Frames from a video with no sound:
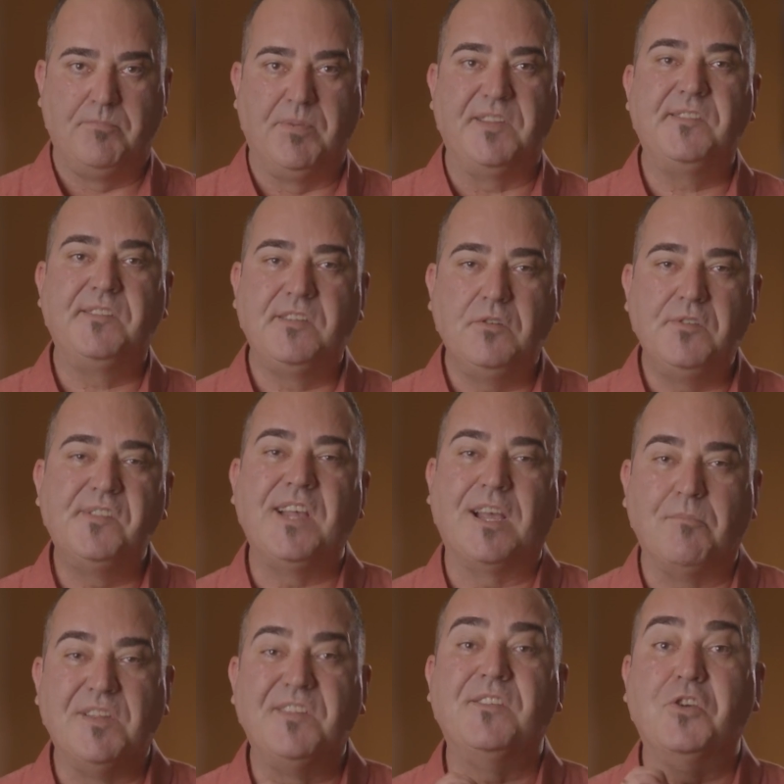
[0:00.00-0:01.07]
but still
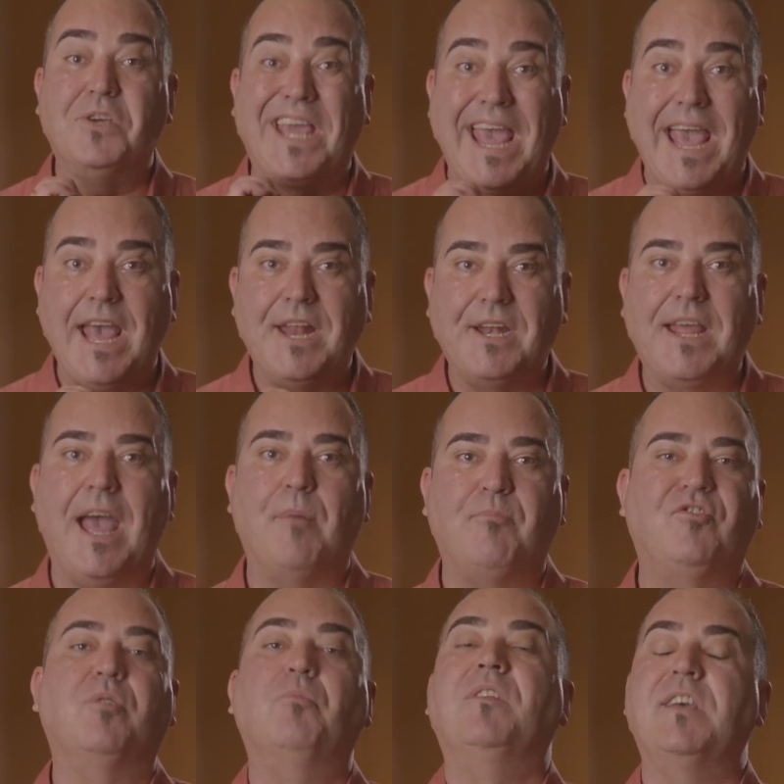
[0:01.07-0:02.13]
segments you can
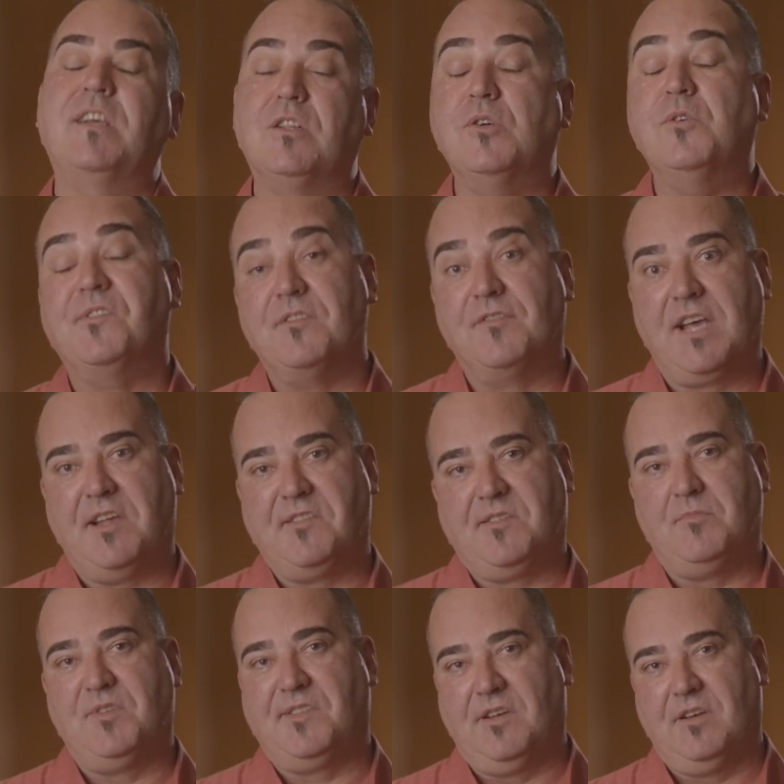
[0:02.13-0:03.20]
capture with inclusive
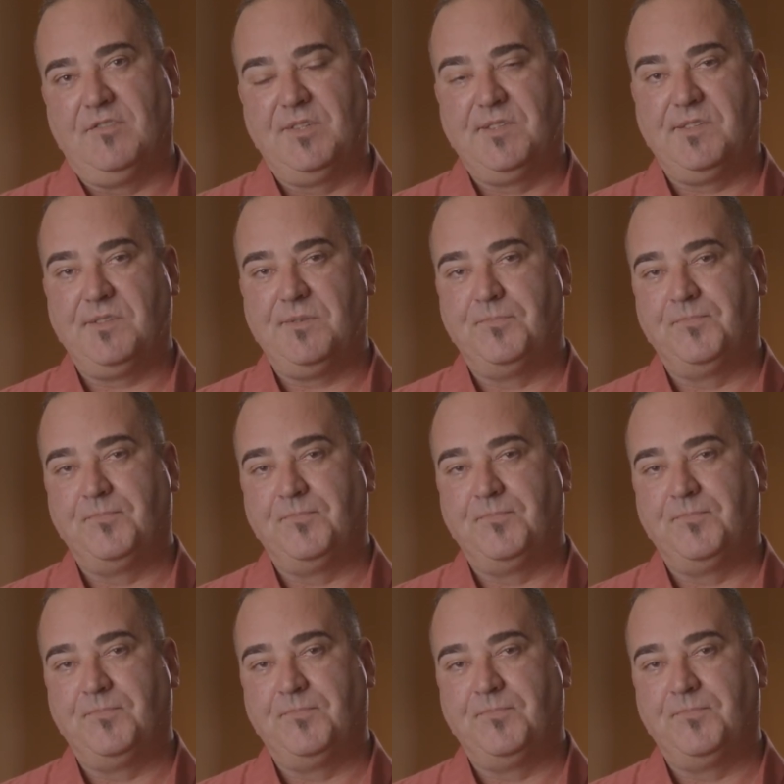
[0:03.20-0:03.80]
customer service.